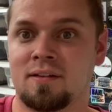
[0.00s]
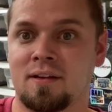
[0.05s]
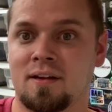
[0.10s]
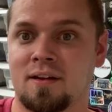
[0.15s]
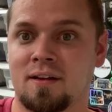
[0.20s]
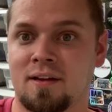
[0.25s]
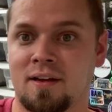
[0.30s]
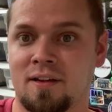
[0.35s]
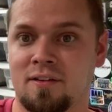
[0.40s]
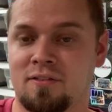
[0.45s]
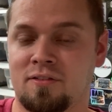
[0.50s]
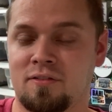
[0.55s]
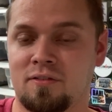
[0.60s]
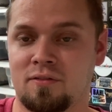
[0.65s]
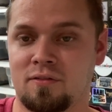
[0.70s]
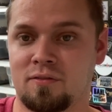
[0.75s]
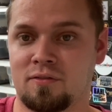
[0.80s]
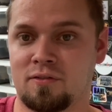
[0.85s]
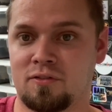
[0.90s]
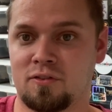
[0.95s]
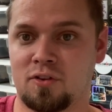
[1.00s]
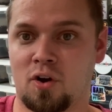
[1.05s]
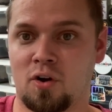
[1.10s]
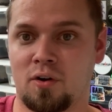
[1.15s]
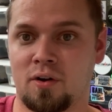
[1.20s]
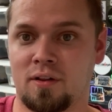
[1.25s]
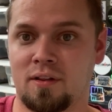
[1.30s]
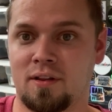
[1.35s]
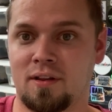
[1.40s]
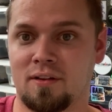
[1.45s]
uh, has
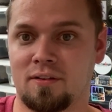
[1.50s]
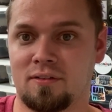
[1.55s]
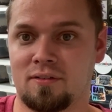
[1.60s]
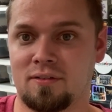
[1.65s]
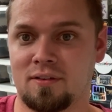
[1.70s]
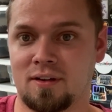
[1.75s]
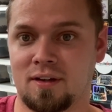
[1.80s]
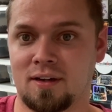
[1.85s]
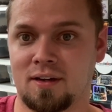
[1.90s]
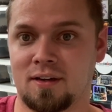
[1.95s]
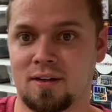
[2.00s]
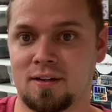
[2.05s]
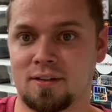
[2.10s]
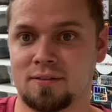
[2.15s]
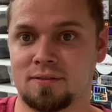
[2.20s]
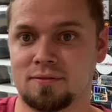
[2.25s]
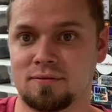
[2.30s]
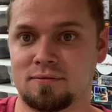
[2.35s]
started this uh,